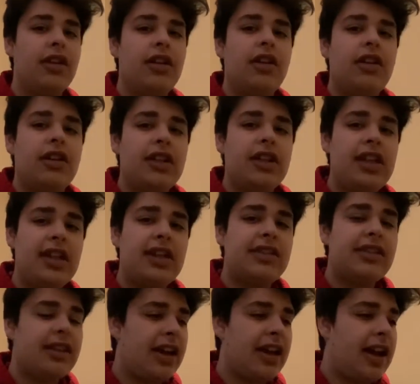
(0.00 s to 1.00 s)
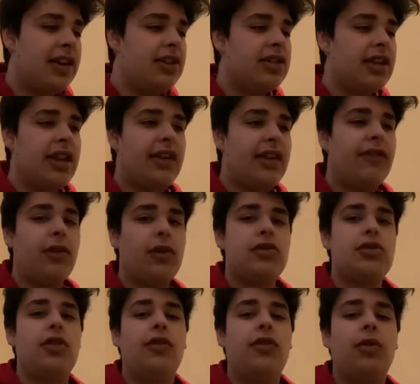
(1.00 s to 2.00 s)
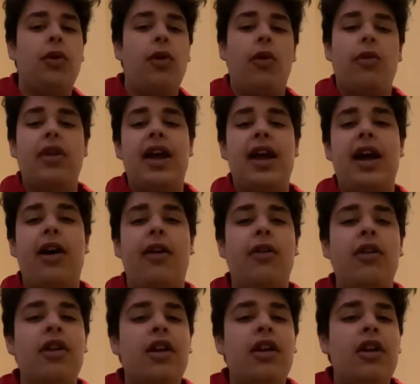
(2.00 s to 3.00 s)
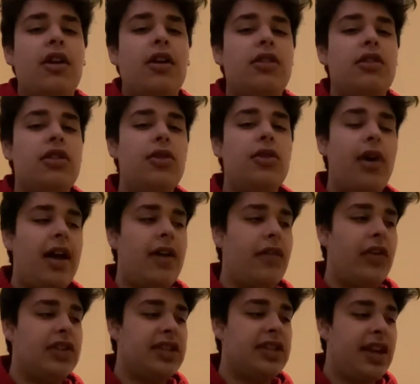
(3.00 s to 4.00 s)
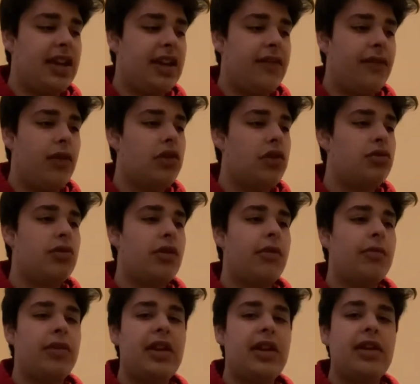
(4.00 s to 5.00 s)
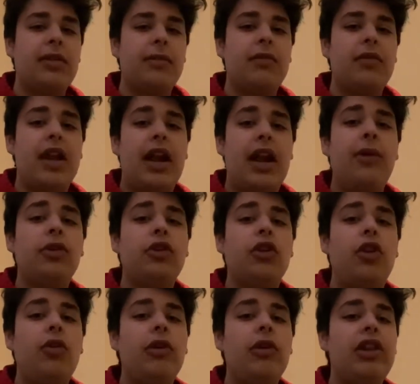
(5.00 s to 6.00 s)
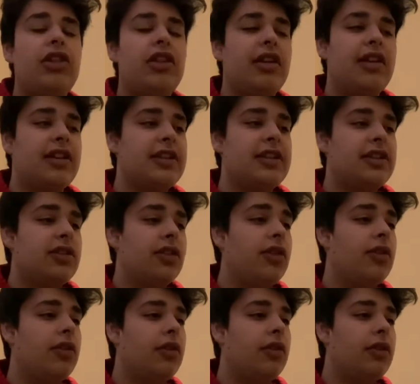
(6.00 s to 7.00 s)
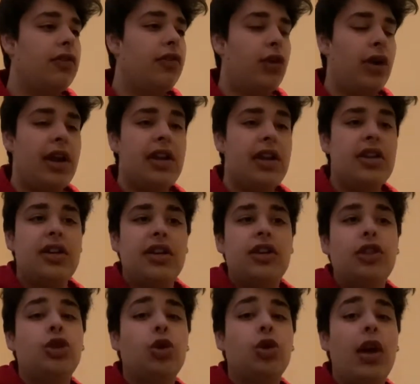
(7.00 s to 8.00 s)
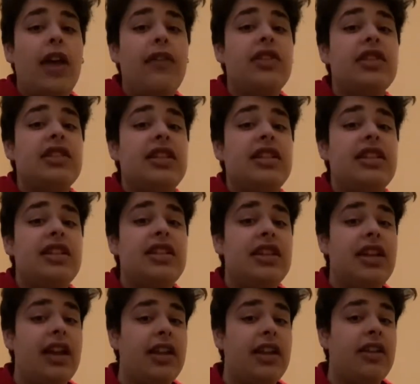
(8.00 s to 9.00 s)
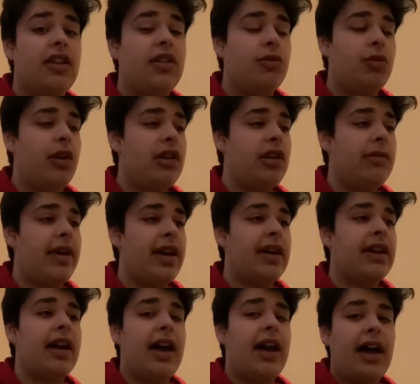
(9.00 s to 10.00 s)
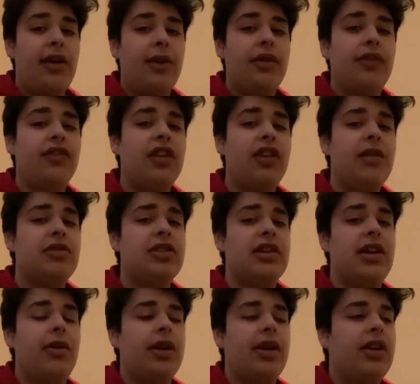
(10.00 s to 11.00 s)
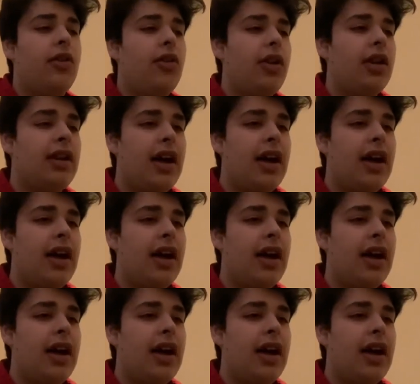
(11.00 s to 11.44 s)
He is the guy you take first overall. Now, you have a second first round pick, and I would go with his friend Travis Etienne, running back out of Clemson. Now, I know a lot